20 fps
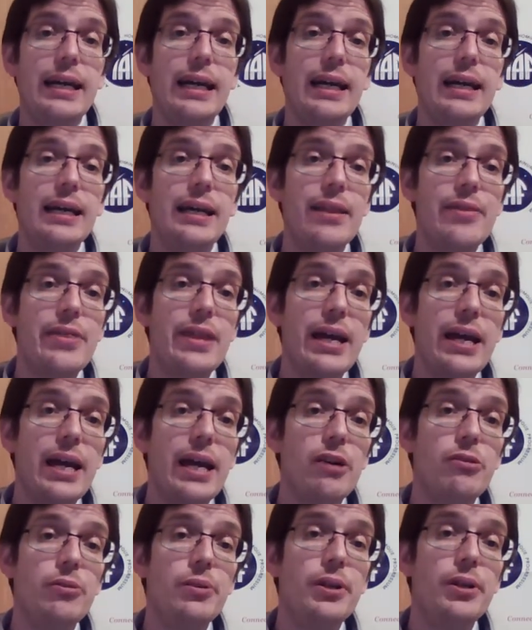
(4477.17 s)

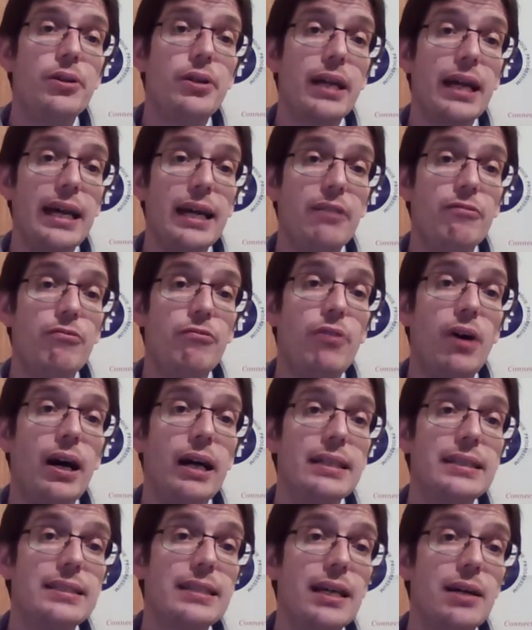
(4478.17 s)
there you can
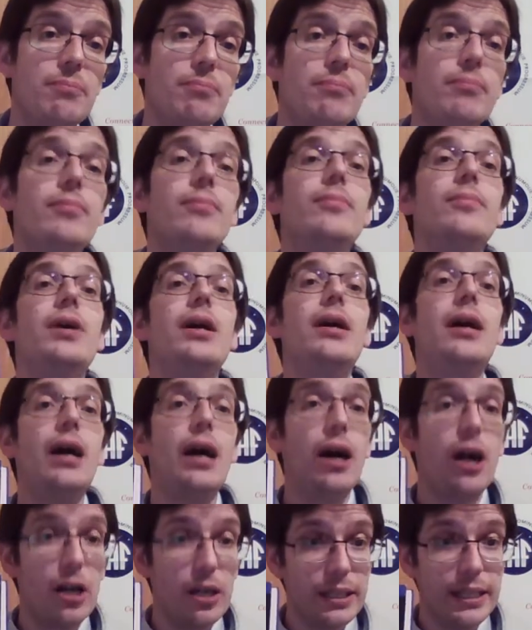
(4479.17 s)
find some
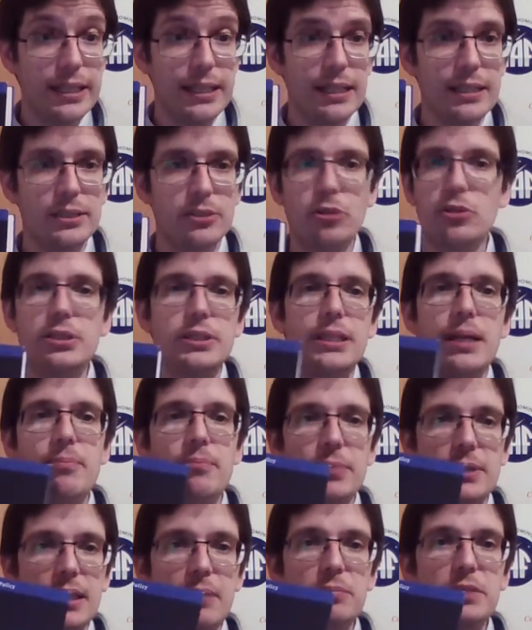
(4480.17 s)
articles or some
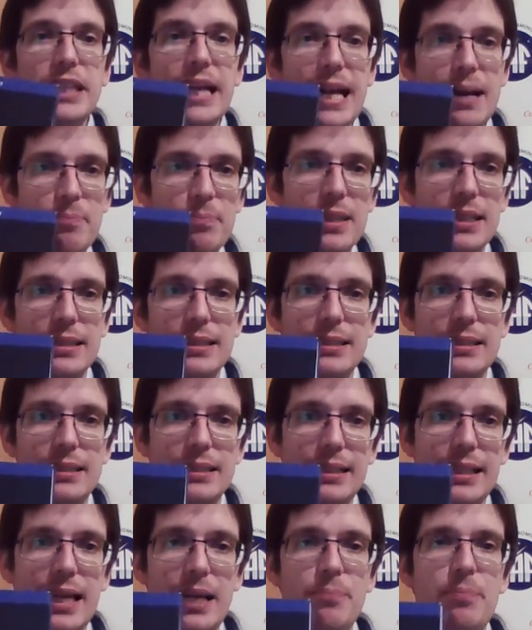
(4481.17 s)
chapters
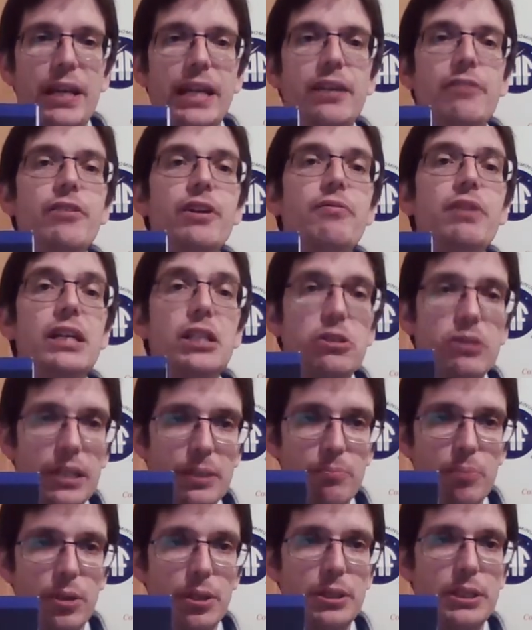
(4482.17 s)
can be individually
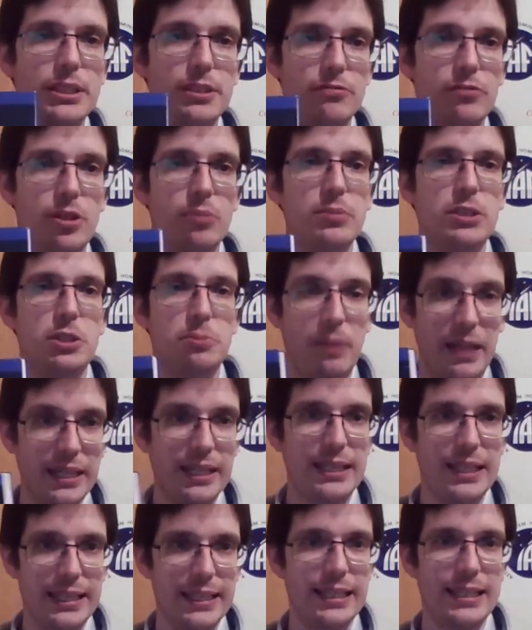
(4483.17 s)
purchased from
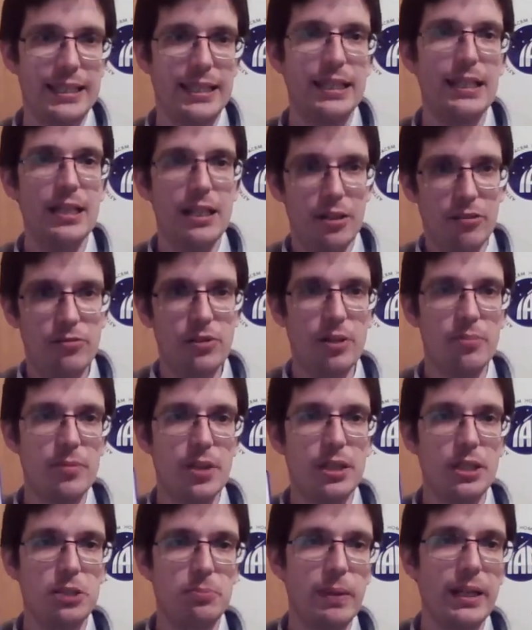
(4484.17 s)
Springer link from
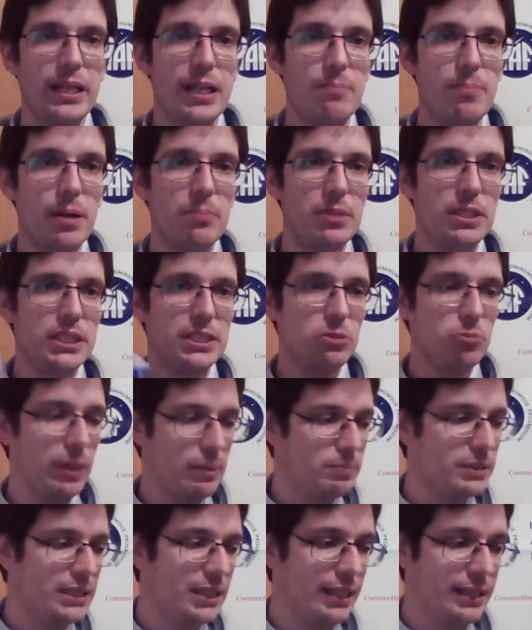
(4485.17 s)
the Springer Publishers
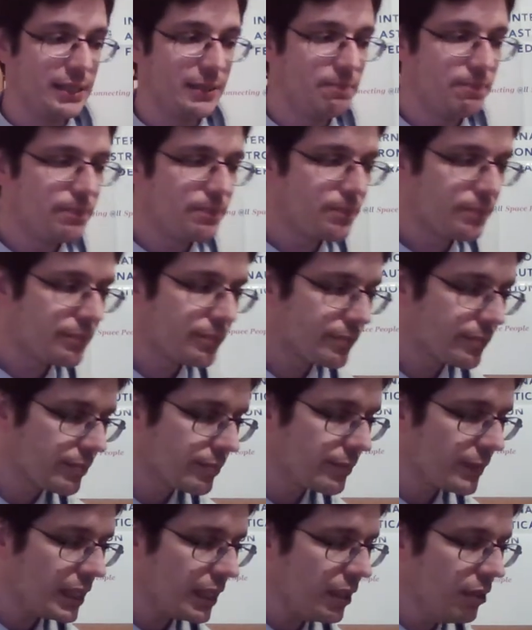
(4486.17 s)
website.
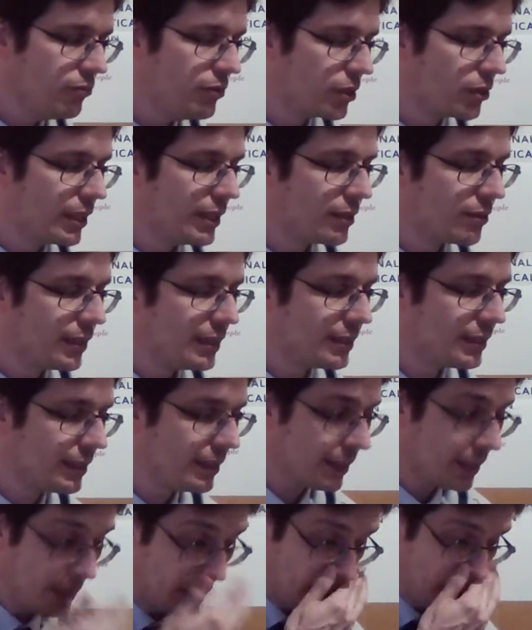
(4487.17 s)
If you're interested,
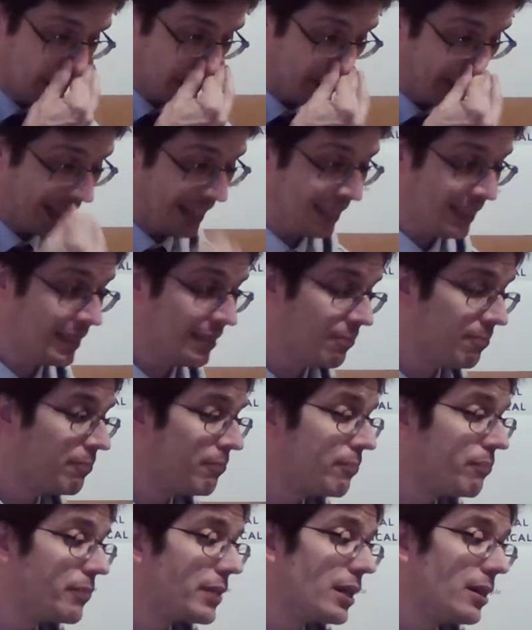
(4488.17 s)
then
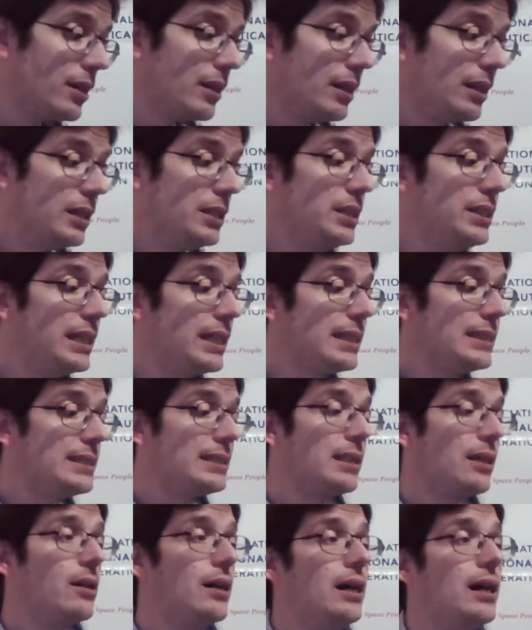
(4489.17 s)

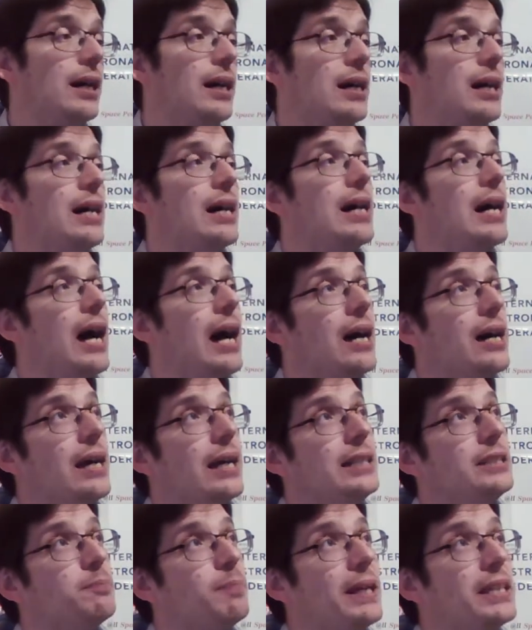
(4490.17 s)
just
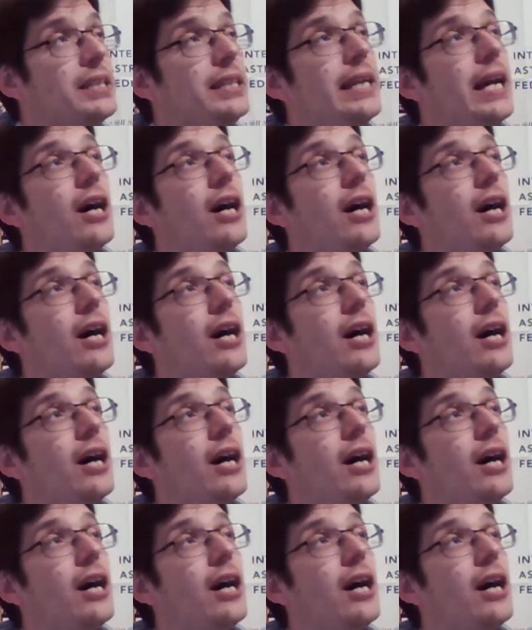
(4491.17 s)
especially